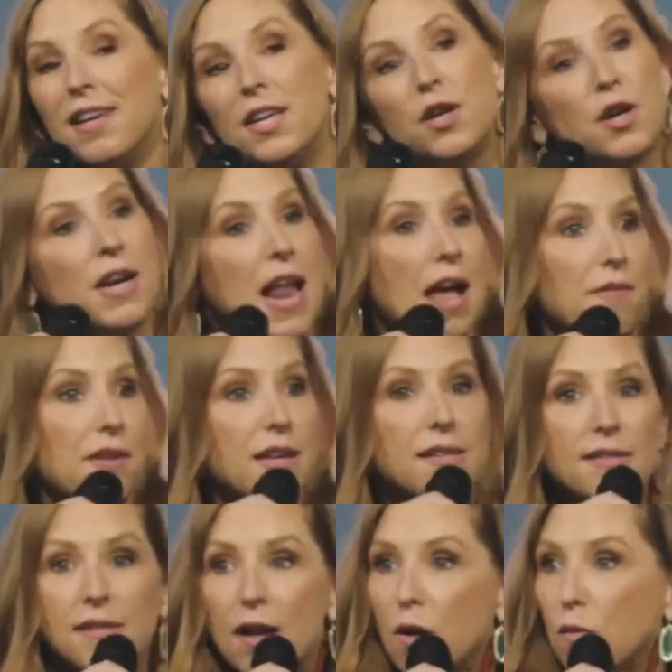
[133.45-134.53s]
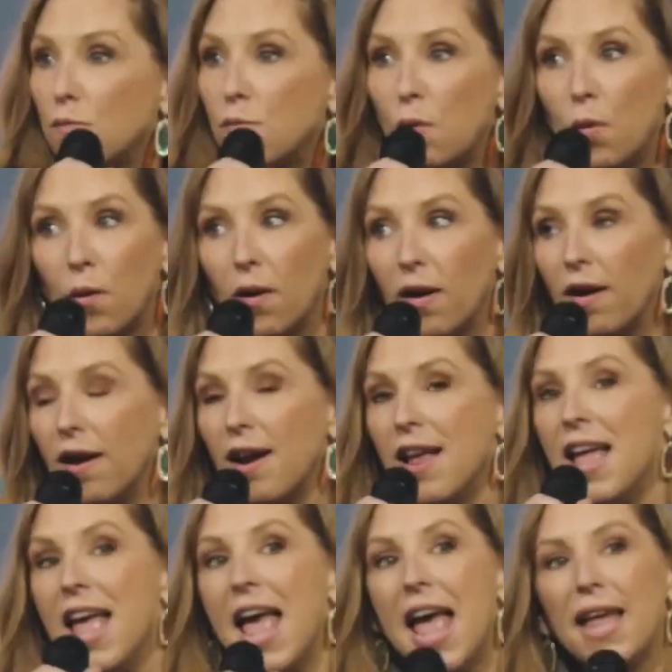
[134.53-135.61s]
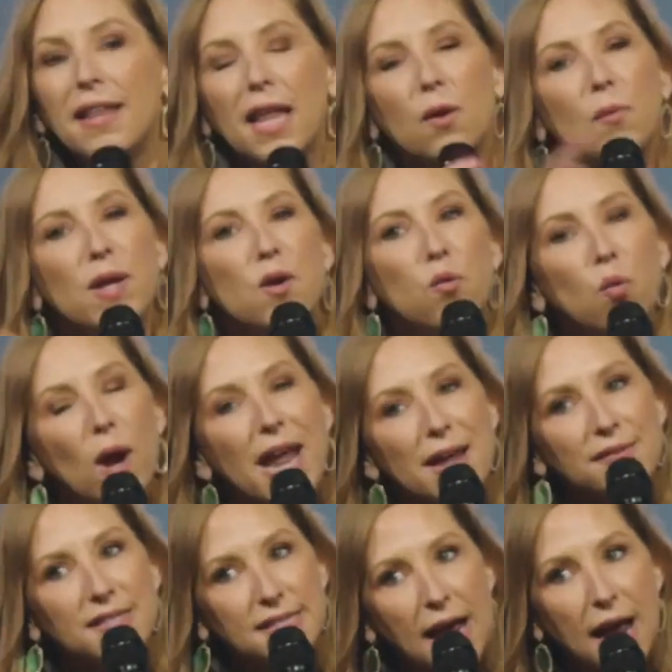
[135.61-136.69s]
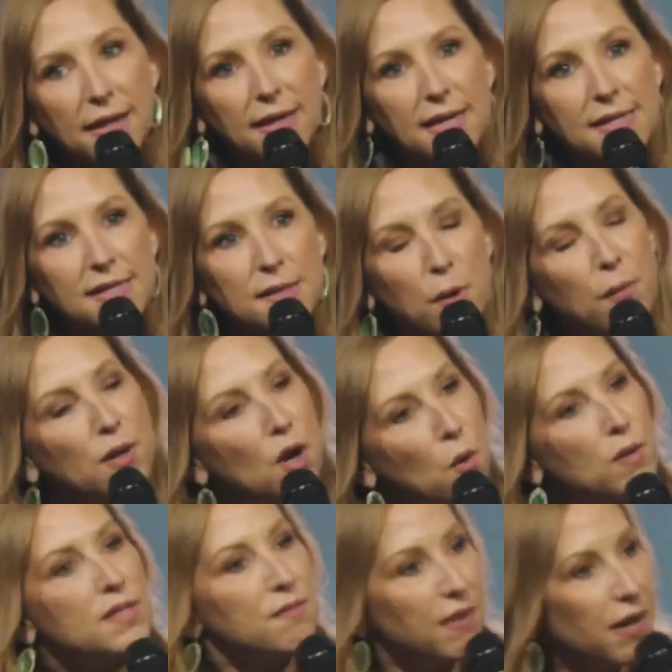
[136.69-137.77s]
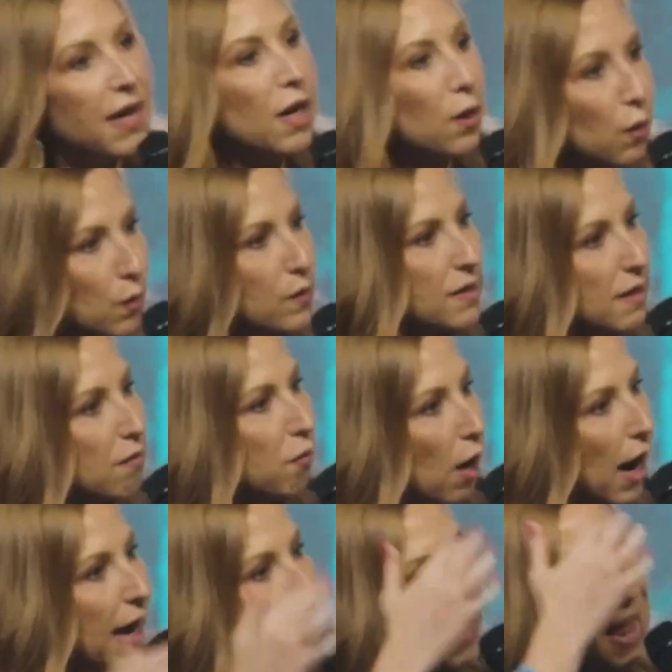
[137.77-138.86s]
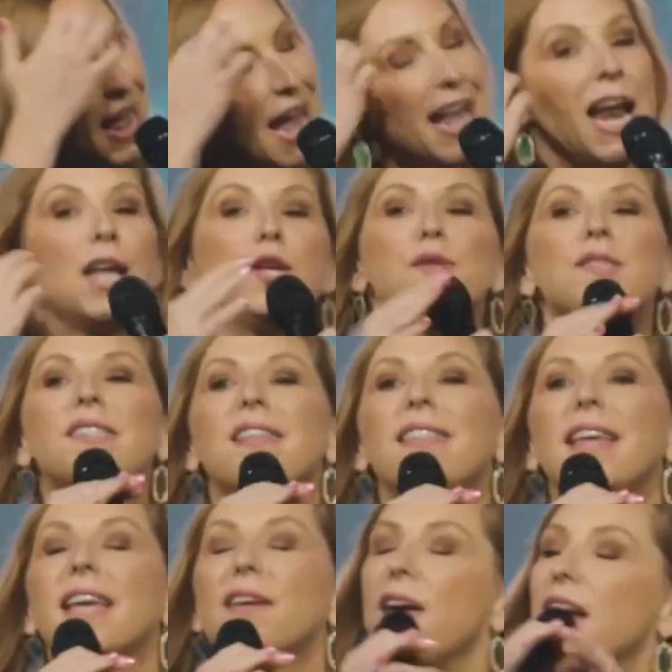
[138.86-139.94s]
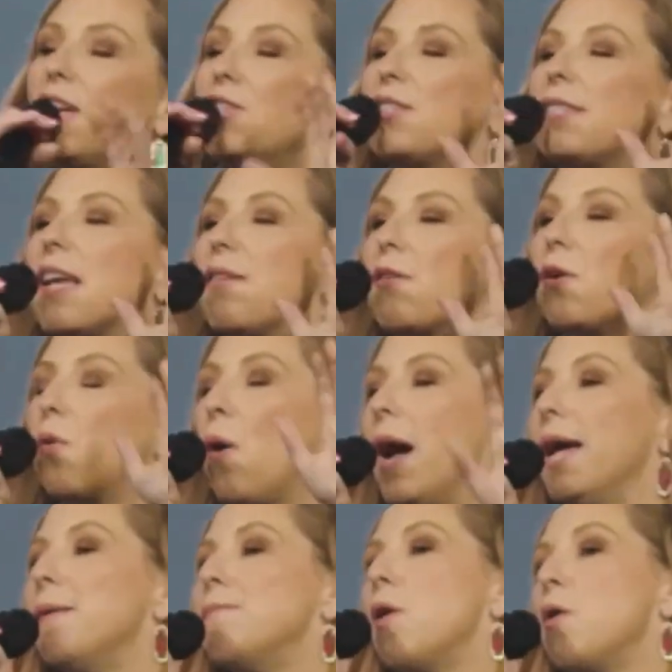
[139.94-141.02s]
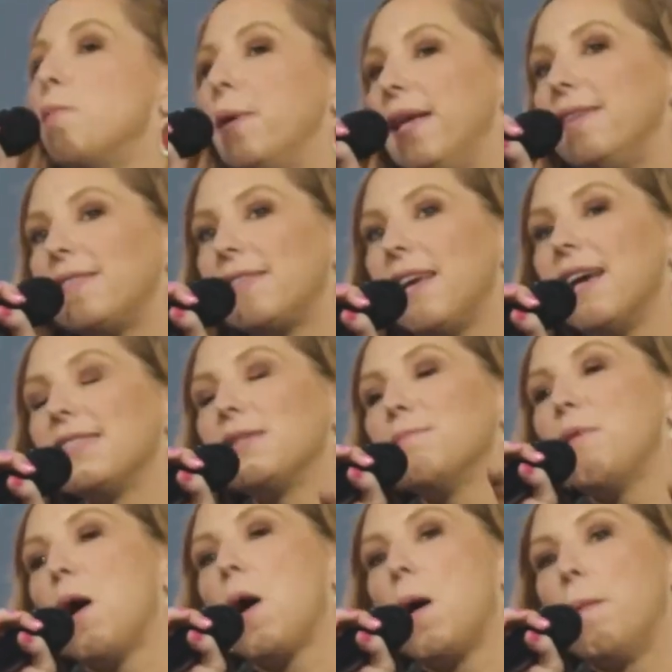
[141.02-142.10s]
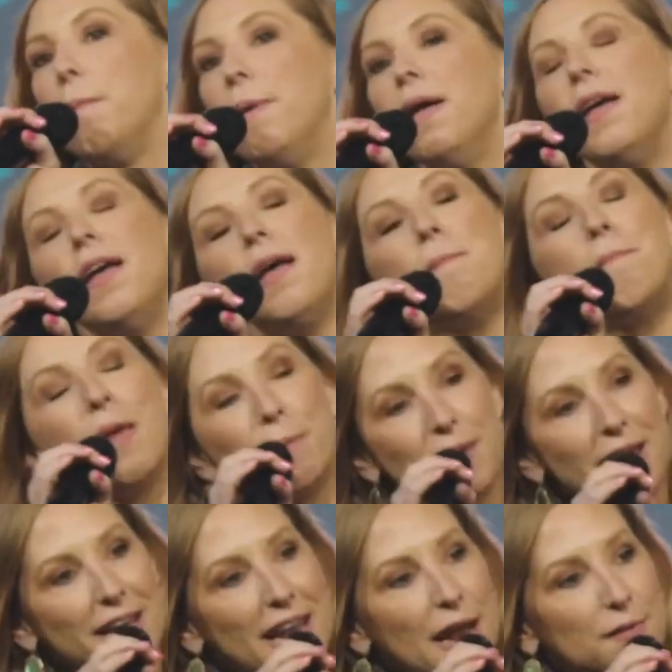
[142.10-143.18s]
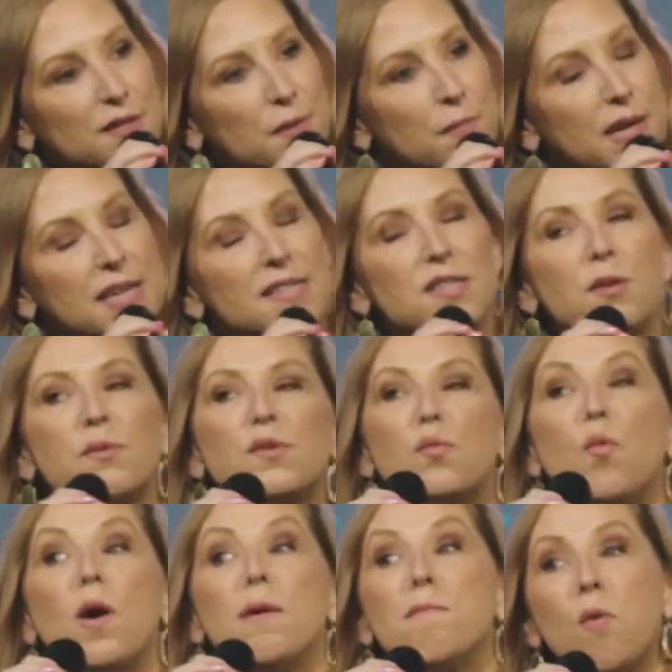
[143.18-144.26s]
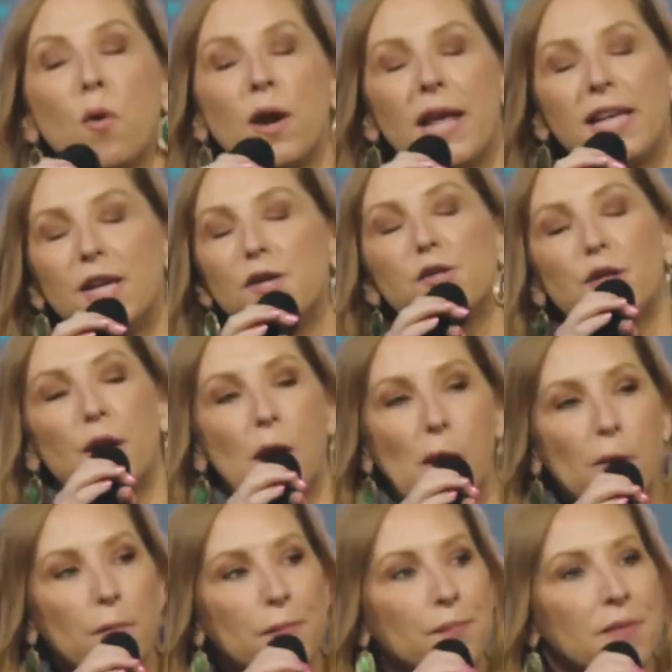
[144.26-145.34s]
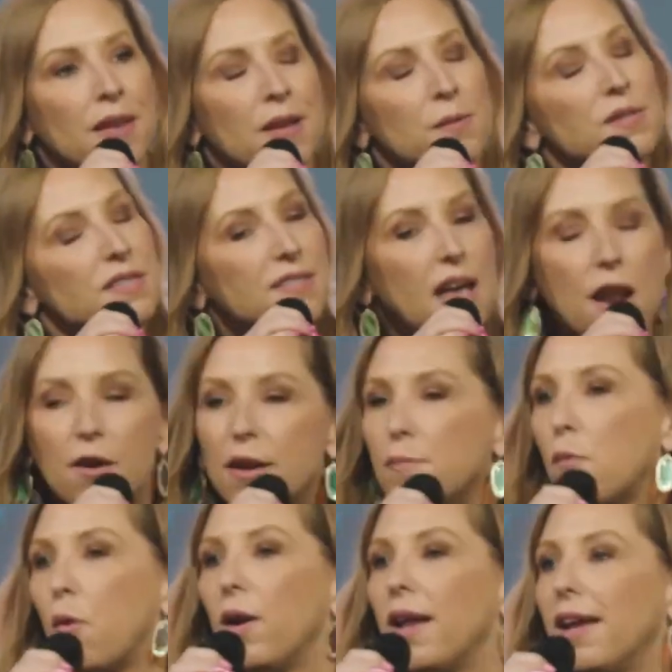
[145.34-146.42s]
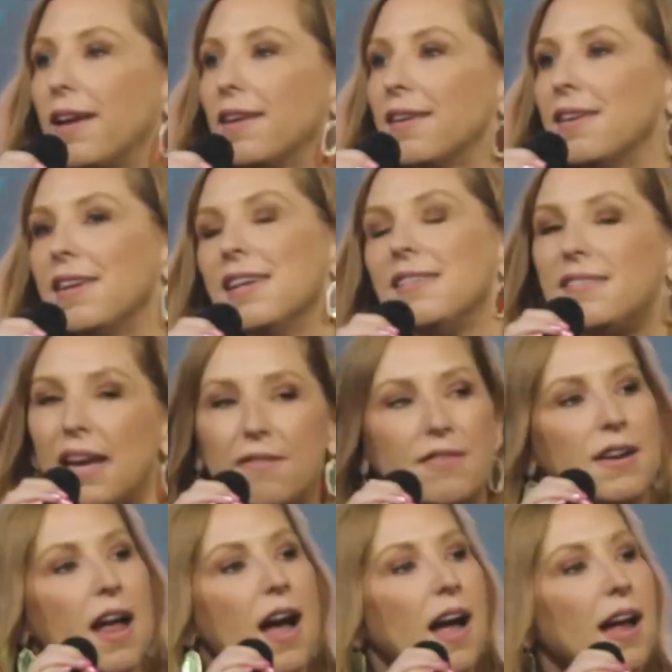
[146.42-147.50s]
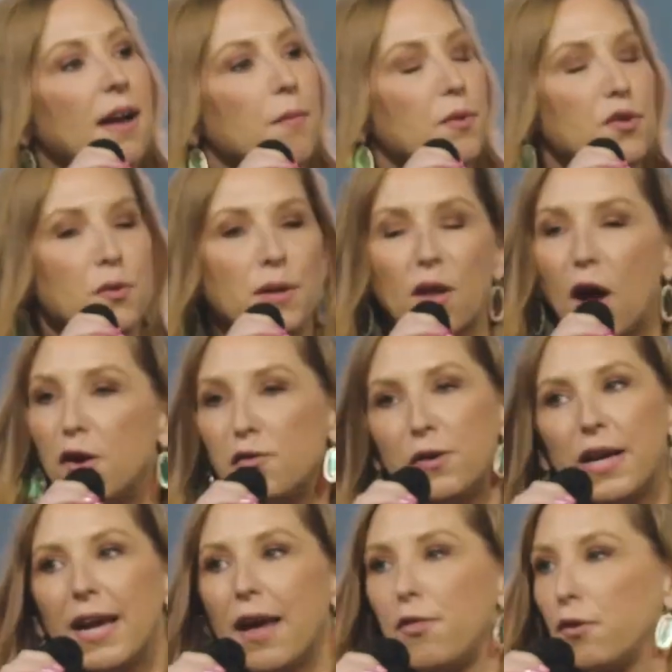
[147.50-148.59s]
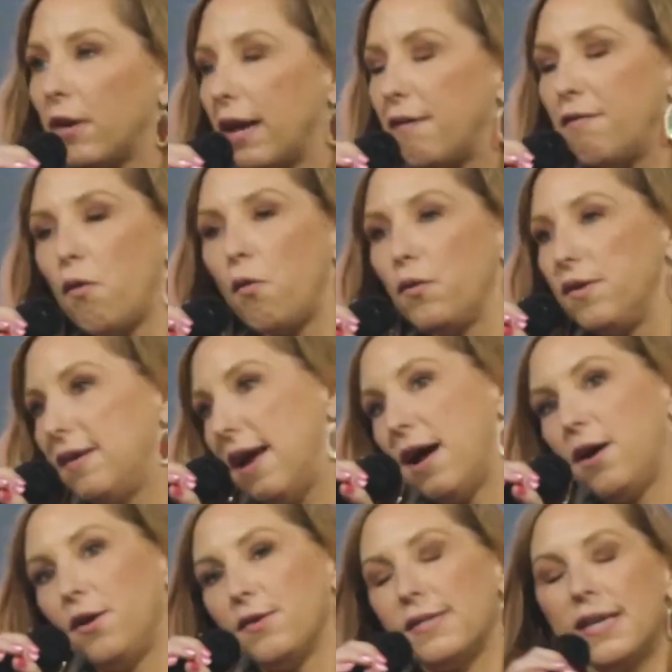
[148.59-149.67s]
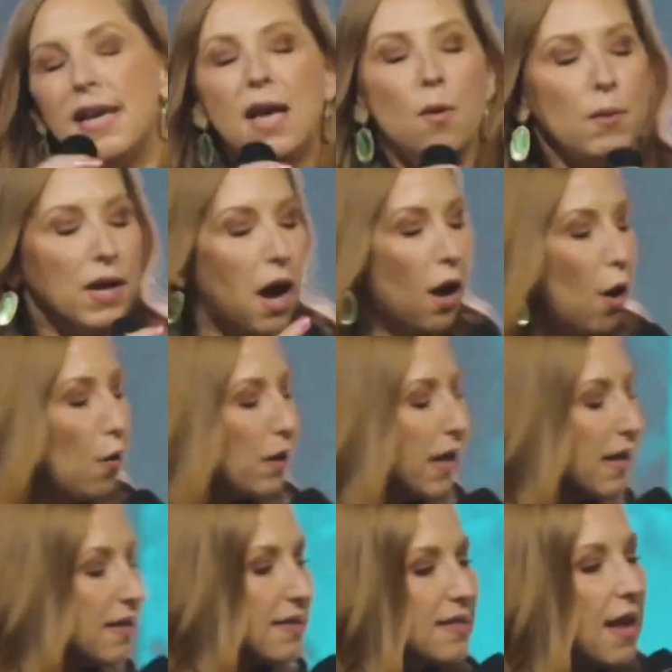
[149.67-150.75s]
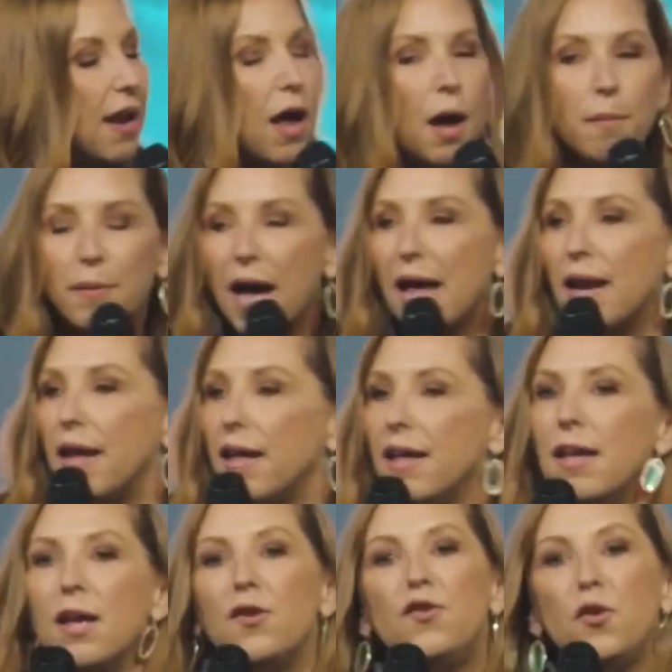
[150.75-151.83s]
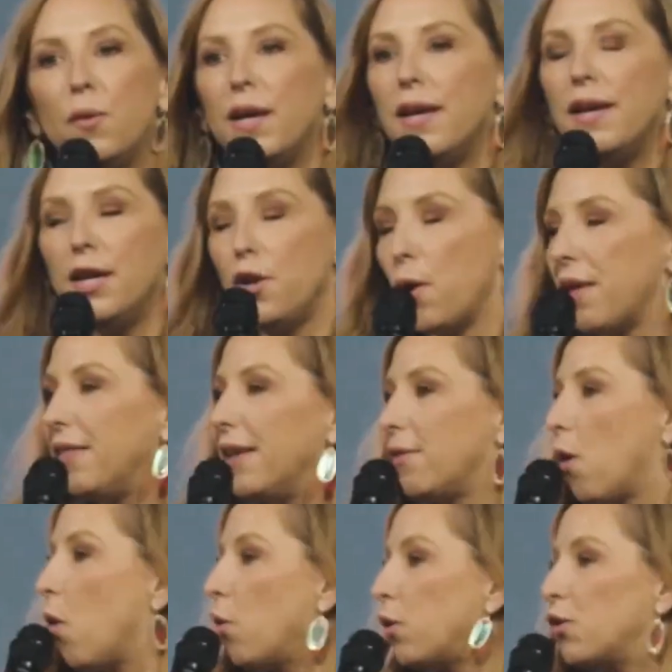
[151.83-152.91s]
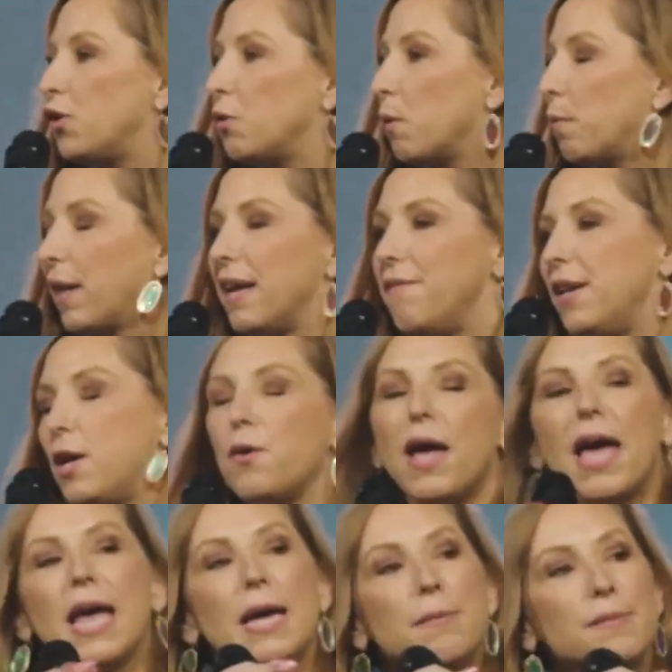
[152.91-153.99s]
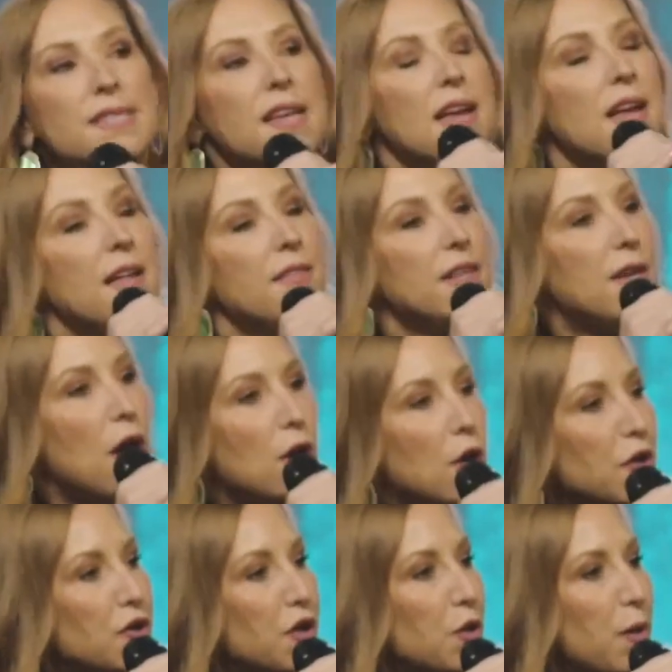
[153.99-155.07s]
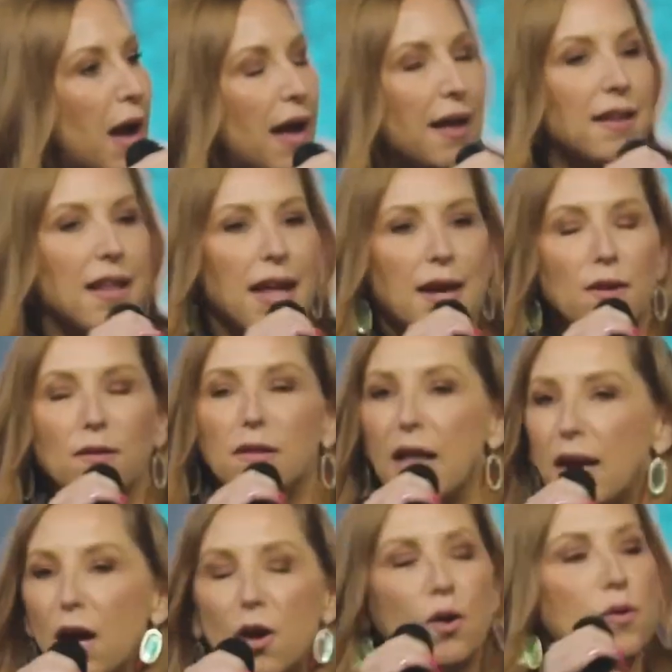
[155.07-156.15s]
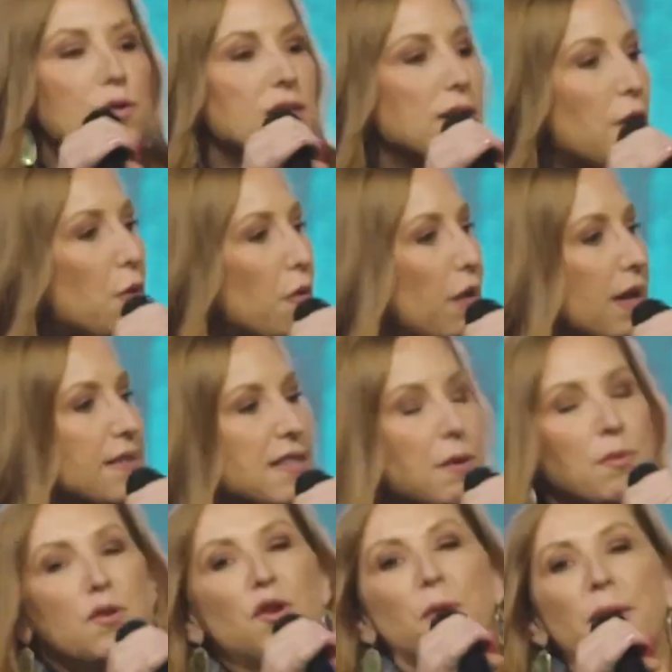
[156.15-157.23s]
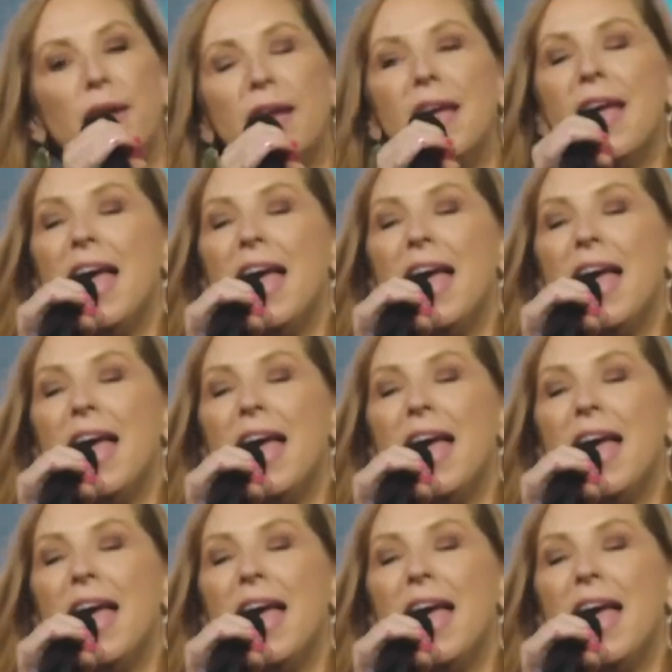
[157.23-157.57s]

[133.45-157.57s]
You're going to have kids at home more. And like we crave silence, but we know it's very elusive, right? And I used to think if I could just have a quiet moment as a mom, maybe I could have some peace. And there was one morning years ago it was a Saturday morning. Dave and I were doing laundry together, like folding towels. We got all the kids set up, kind of doing, you know, I think the older two were playing video games. The younger two had like Legos and little things they were doing.